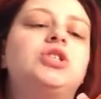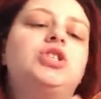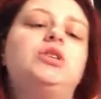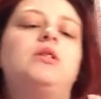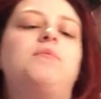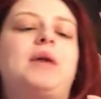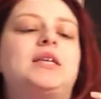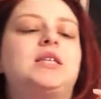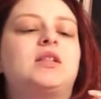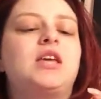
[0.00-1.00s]
is
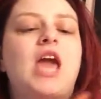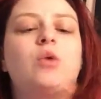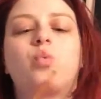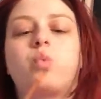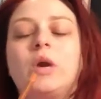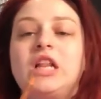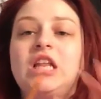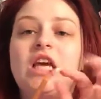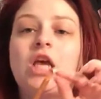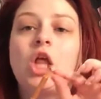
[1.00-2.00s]
basically a
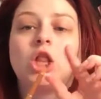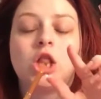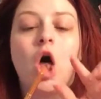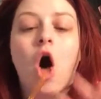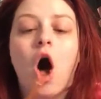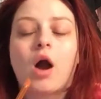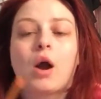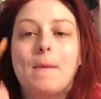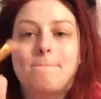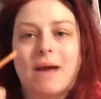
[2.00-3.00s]
really
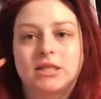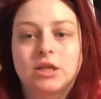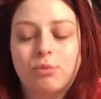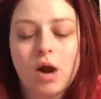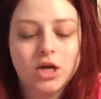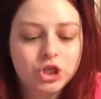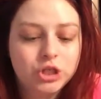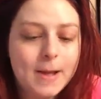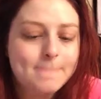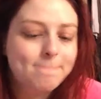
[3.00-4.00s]
long pencil
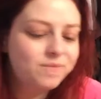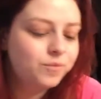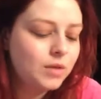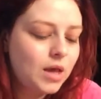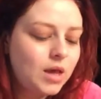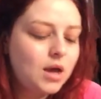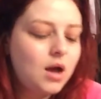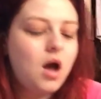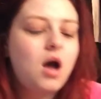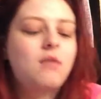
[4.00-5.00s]
brush.
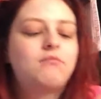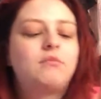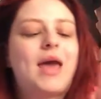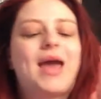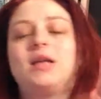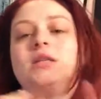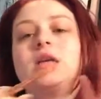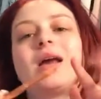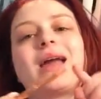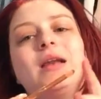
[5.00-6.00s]
And
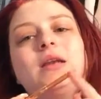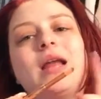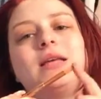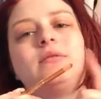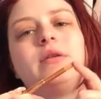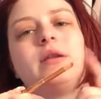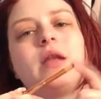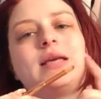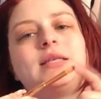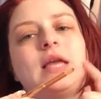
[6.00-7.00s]
again,
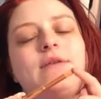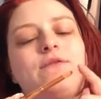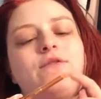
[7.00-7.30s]
nice and